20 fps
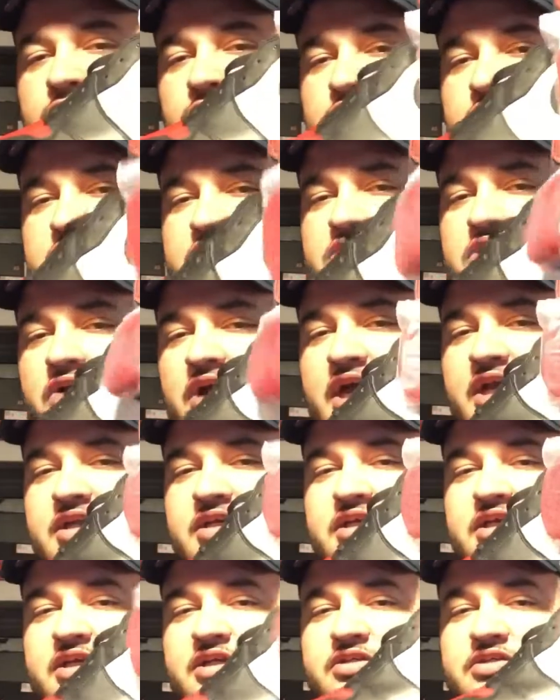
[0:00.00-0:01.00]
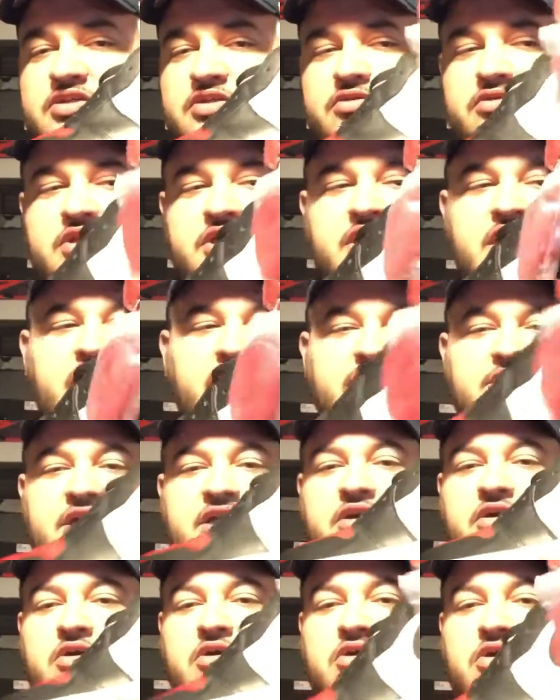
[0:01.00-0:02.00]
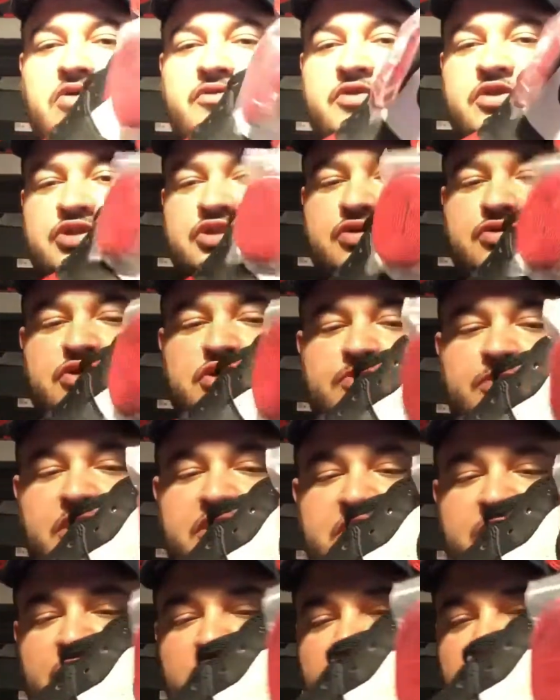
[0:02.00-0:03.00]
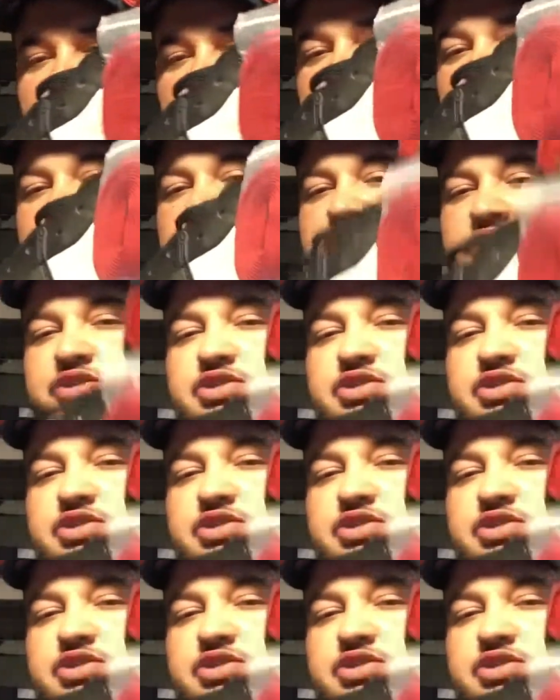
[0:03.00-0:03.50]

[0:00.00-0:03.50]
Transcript: we'll just go ahead and get into the next. I ain't gonna go over the shoe too much. I mean, we all know what the